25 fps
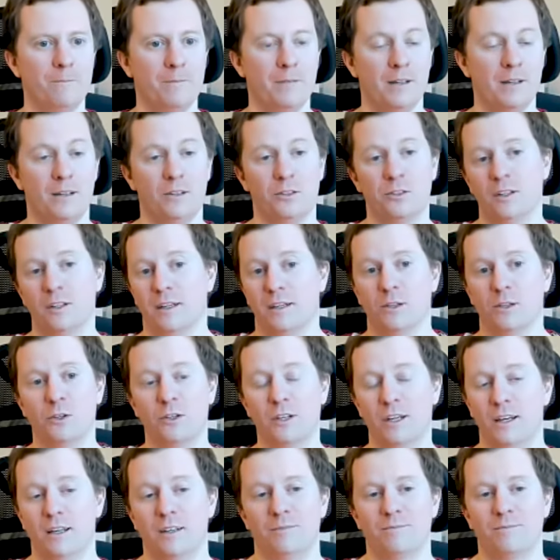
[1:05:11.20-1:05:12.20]
It's like,
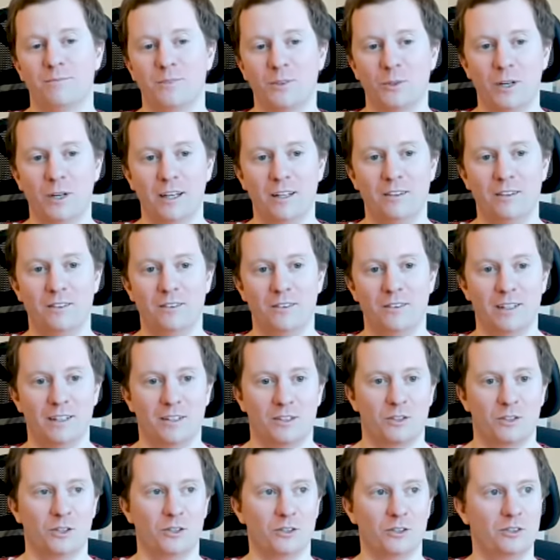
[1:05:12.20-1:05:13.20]
okay, great.
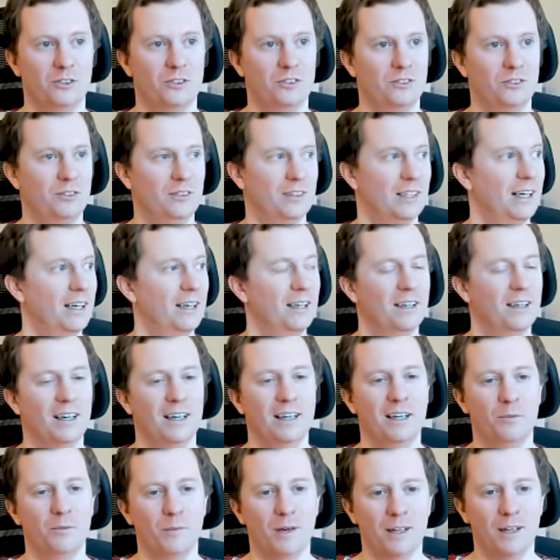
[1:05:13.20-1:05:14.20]
It costs 99
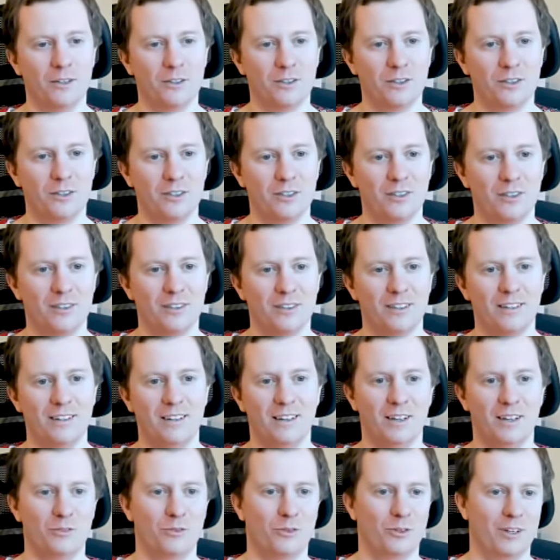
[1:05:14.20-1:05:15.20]
a month
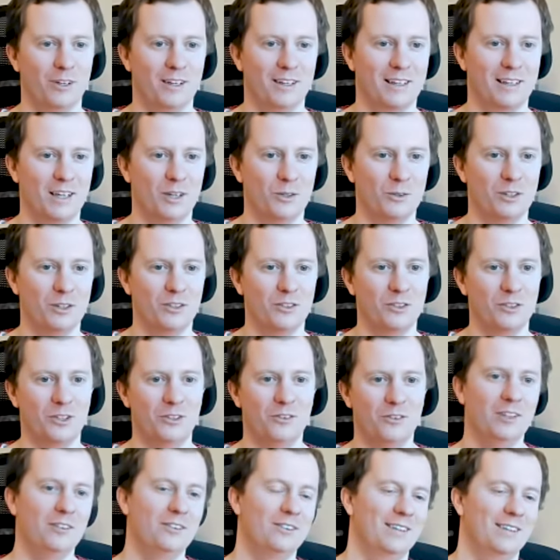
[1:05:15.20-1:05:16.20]
uh, for the accounting
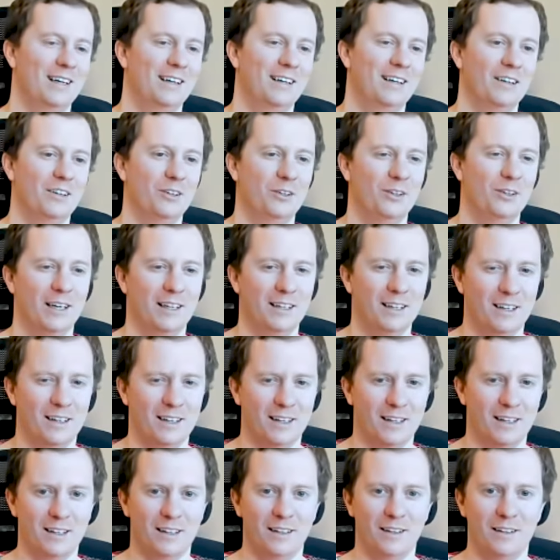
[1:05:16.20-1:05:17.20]
service, another
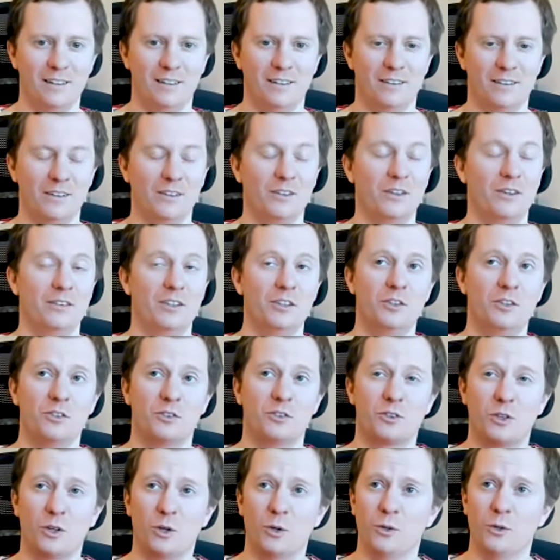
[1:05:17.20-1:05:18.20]
99. This is
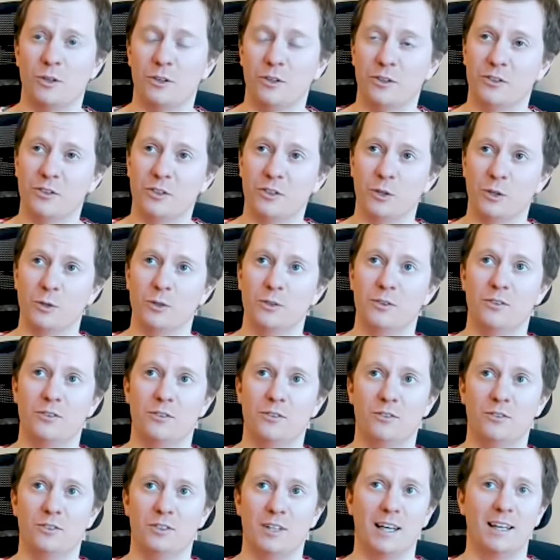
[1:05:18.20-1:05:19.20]
kroner, so
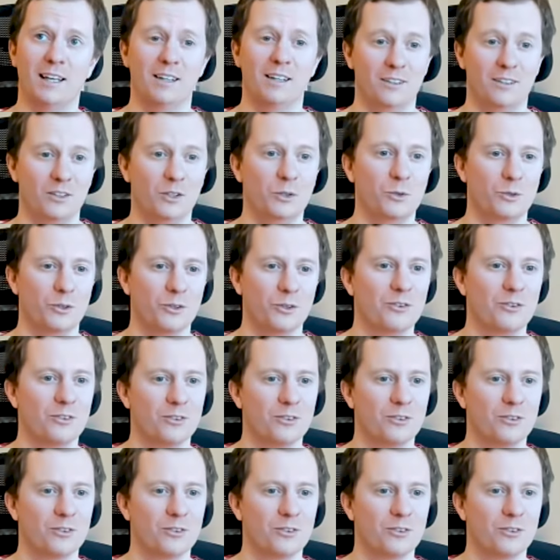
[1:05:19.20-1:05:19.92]
10 euros.